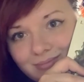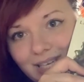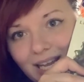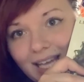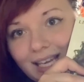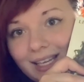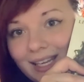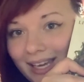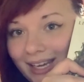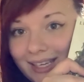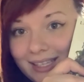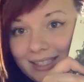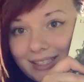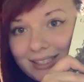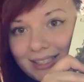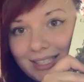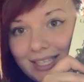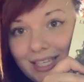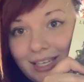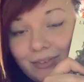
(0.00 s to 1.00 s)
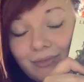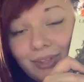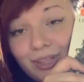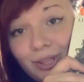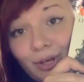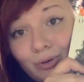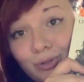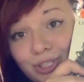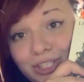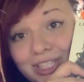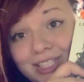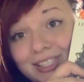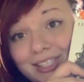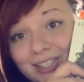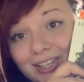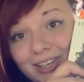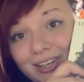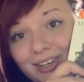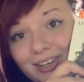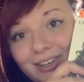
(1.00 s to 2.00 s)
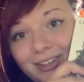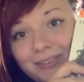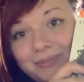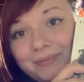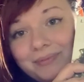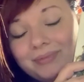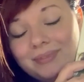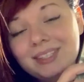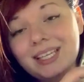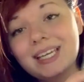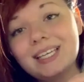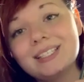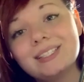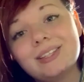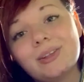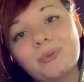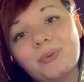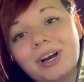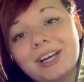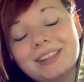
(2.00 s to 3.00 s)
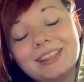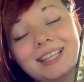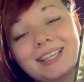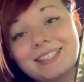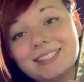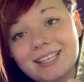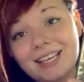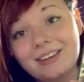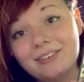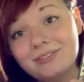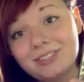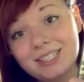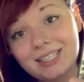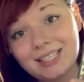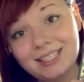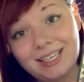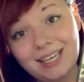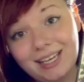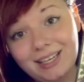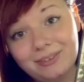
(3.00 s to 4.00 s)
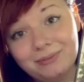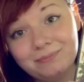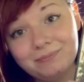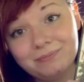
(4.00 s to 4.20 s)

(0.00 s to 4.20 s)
Elaine, even though she's a girl, is the one that saves the day.